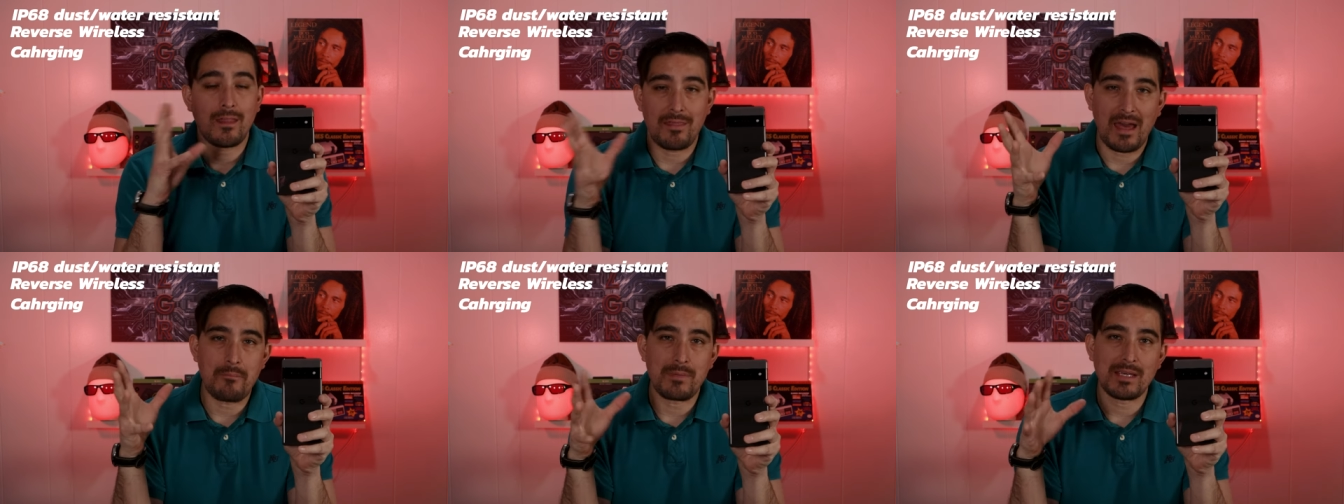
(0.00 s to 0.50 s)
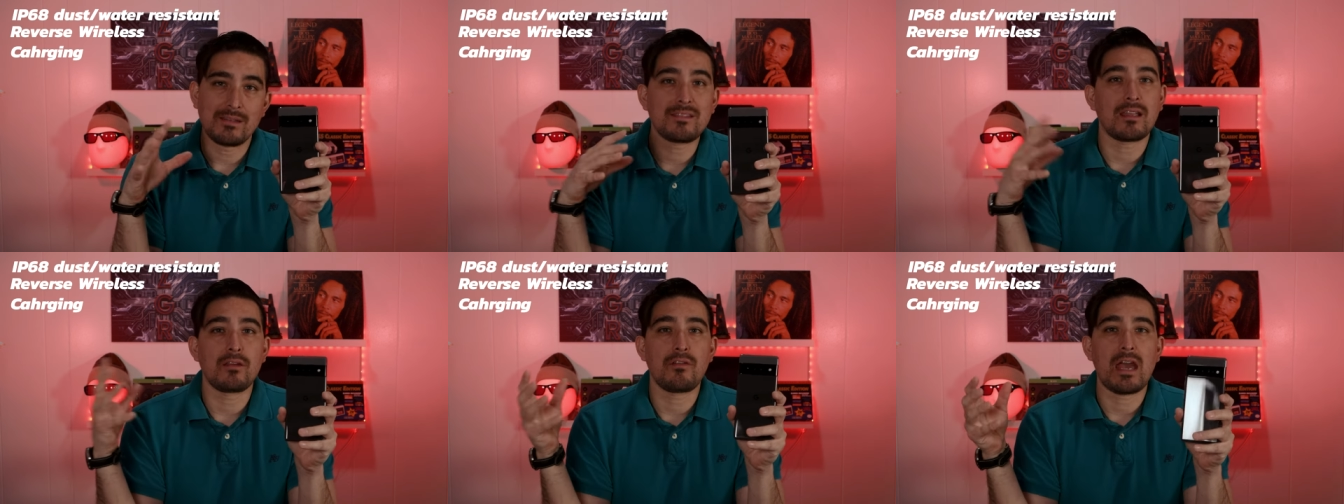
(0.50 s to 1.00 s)
That means
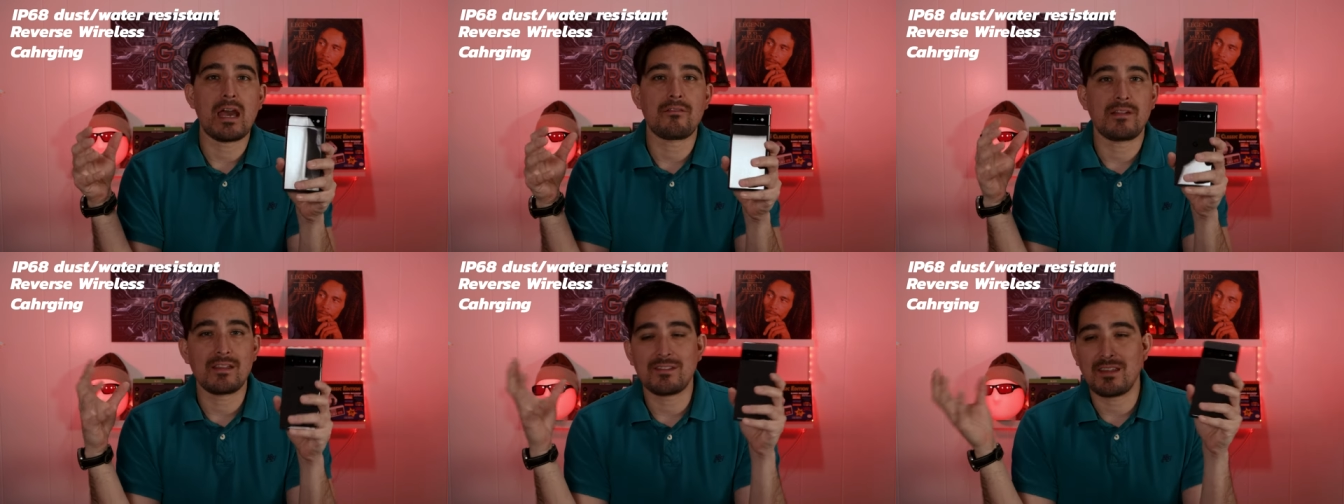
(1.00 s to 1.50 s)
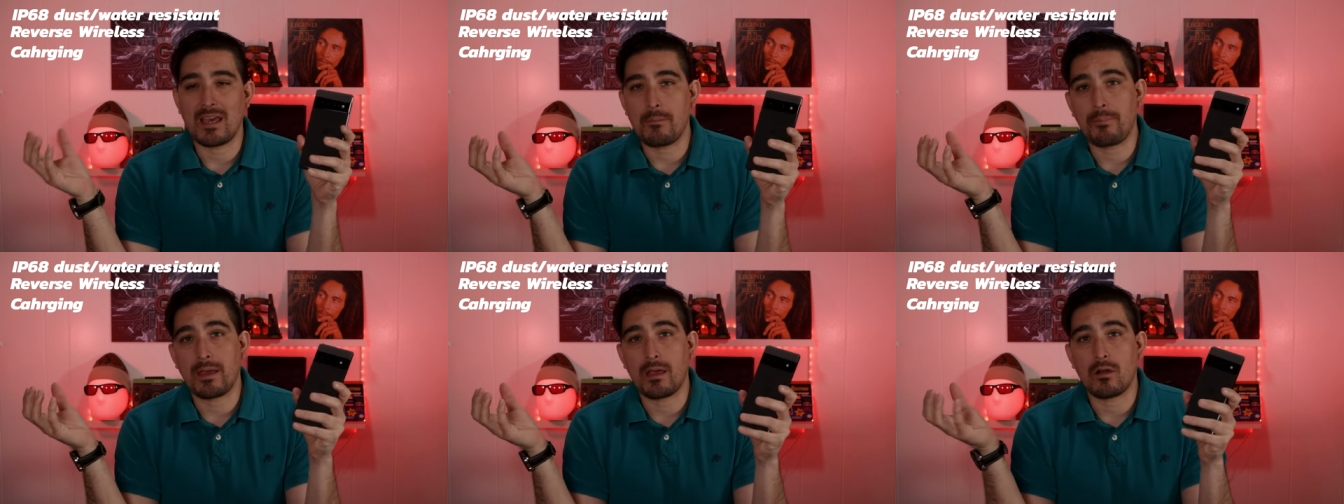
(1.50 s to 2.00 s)
that if you have, let's say, a
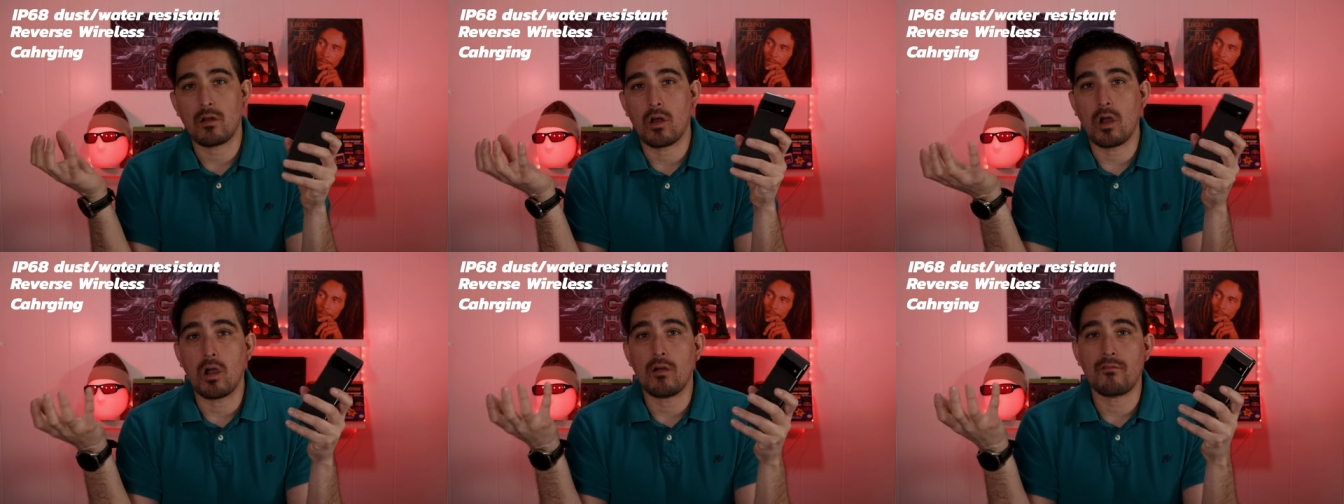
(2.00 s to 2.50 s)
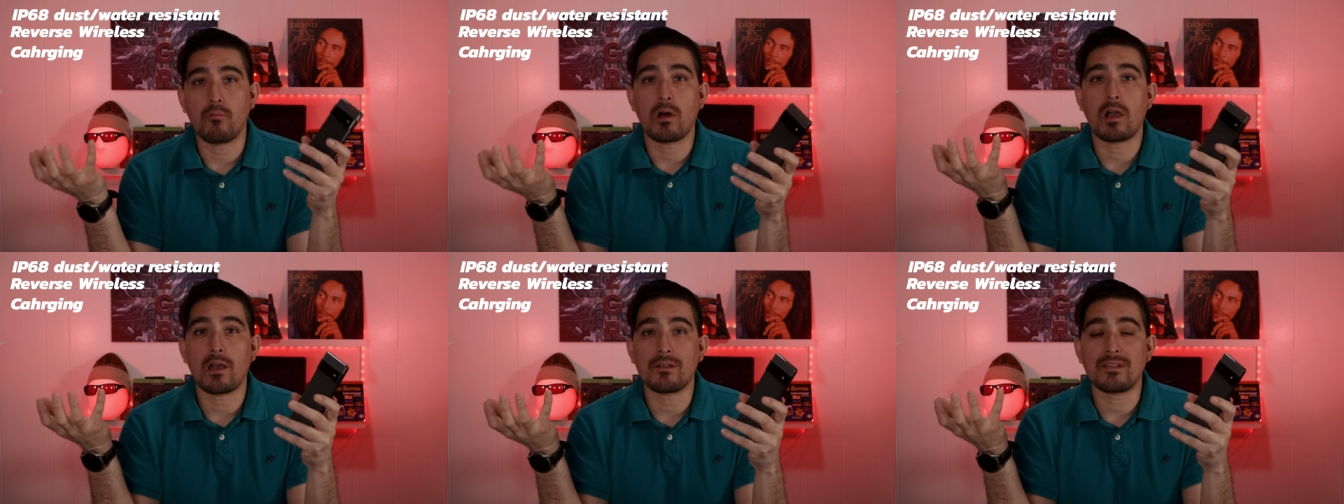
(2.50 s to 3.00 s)
pair of
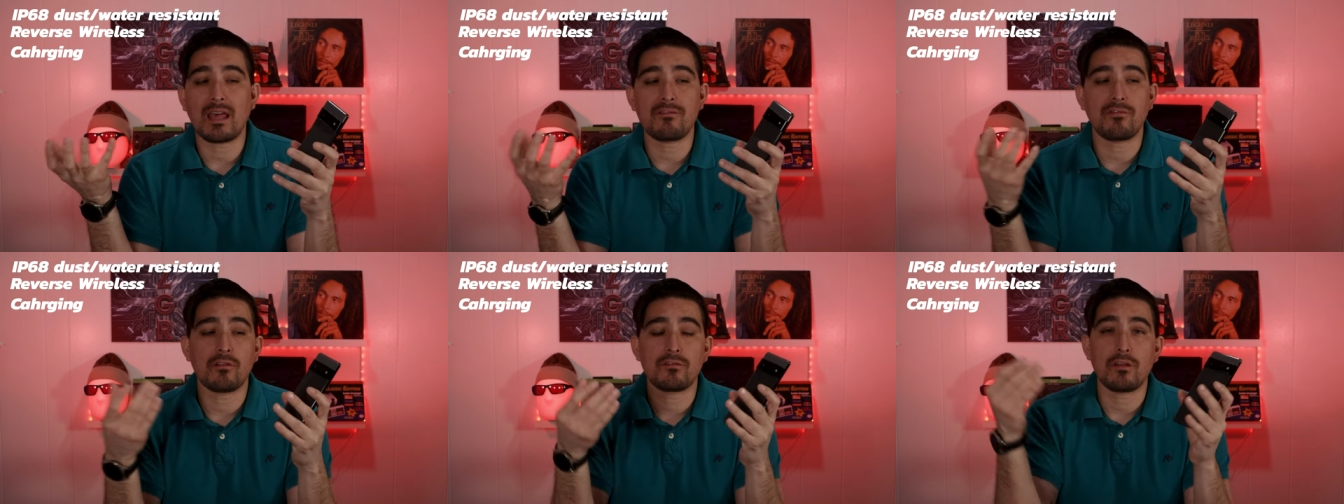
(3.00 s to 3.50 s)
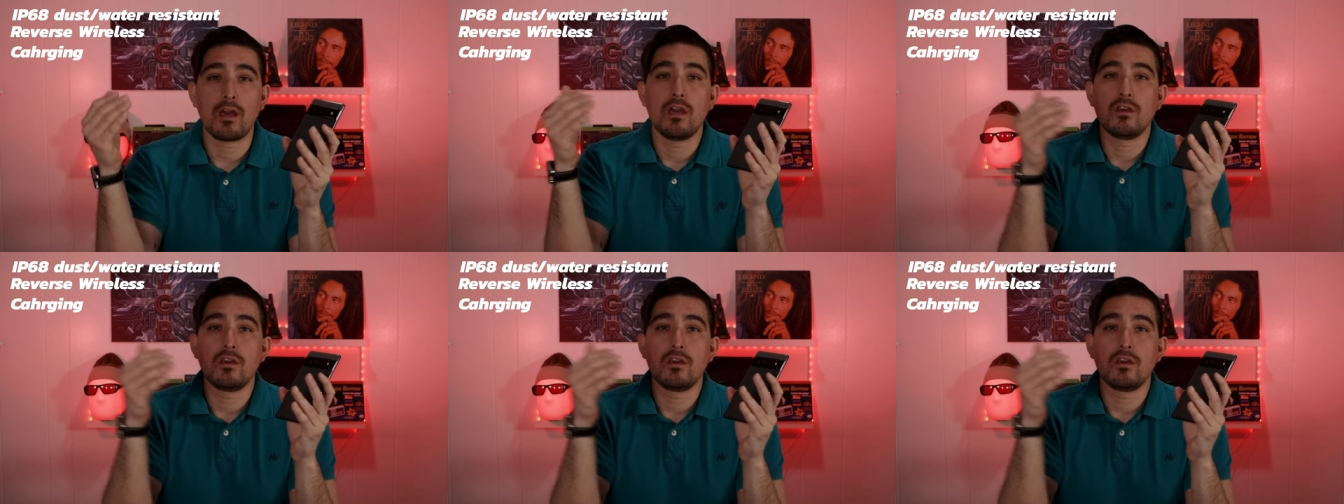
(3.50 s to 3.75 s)
wireless headphones,